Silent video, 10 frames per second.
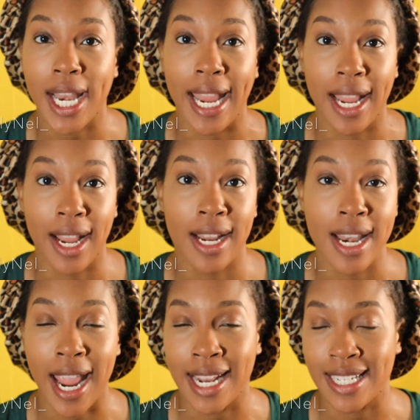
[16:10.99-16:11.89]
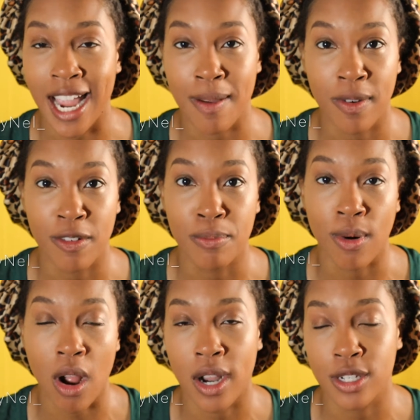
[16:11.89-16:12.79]
and a type of
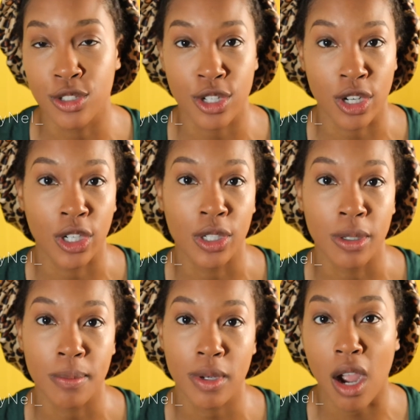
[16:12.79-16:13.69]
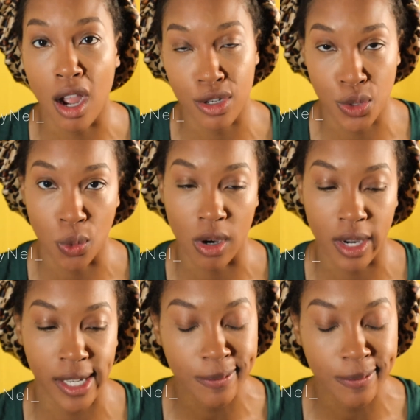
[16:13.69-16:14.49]
bronzer contour